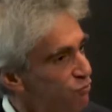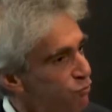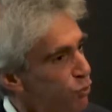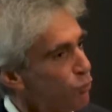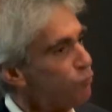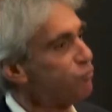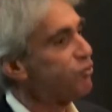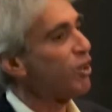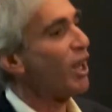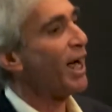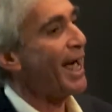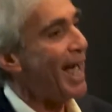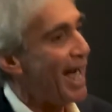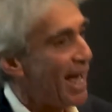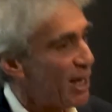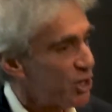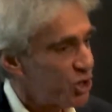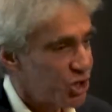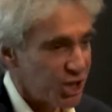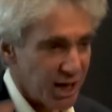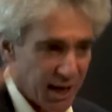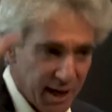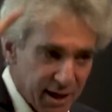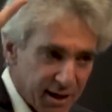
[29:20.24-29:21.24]
fruit fly
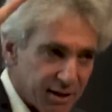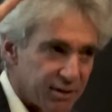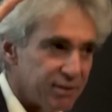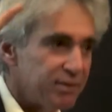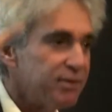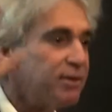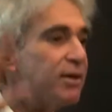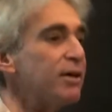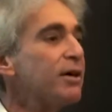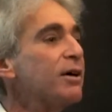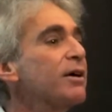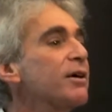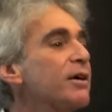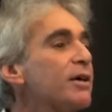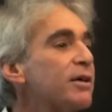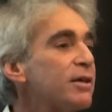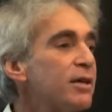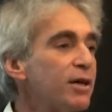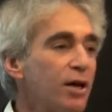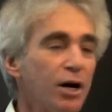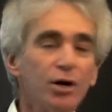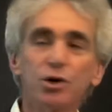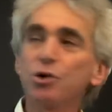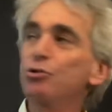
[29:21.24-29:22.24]
handshake, and
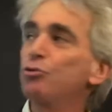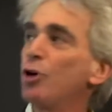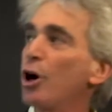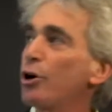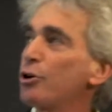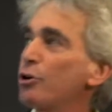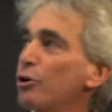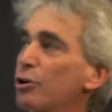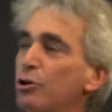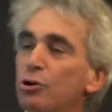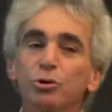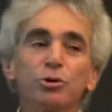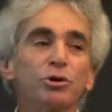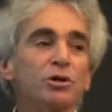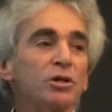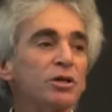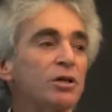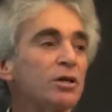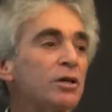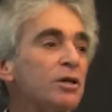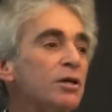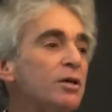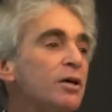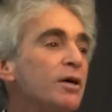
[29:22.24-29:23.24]
you know you're
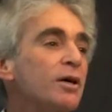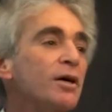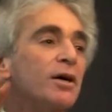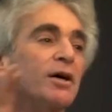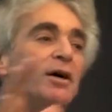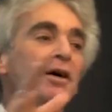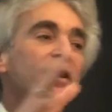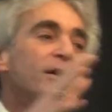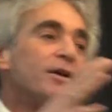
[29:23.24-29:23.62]
cooler.